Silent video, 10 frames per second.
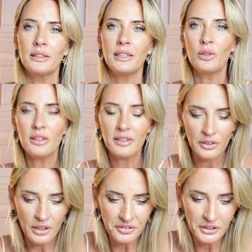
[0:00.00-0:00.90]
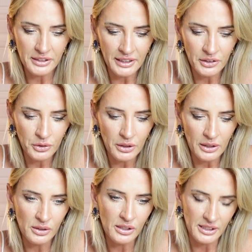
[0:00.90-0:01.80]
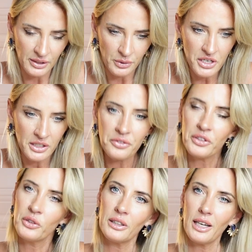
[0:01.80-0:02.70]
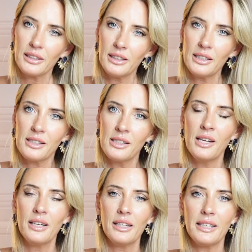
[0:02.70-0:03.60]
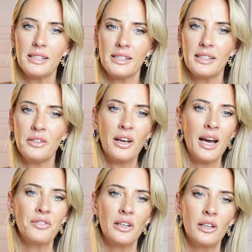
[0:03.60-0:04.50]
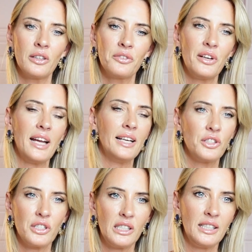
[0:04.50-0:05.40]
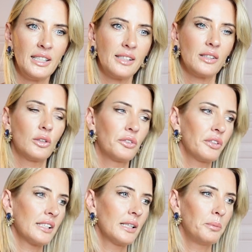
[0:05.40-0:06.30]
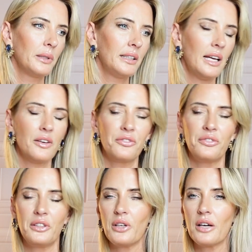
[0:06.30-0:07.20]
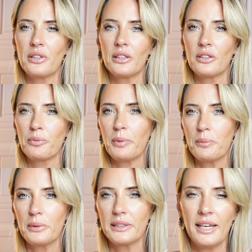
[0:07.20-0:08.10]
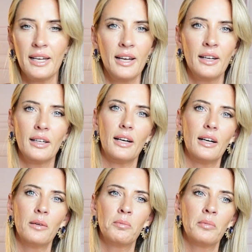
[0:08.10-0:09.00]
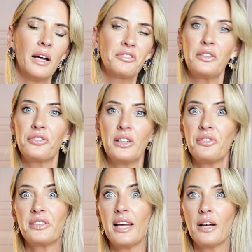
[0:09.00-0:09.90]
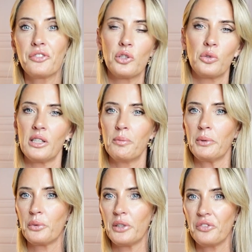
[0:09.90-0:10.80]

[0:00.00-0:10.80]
The only thing you have to take into consideration if you do it like this is if you have a lot of allergies, or for example, if you have a lot of people, they if they have chosen between